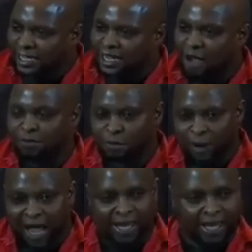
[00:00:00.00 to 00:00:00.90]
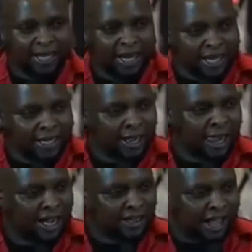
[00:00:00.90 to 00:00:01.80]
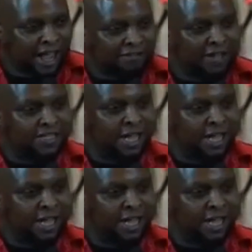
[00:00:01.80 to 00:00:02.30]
except plugging in the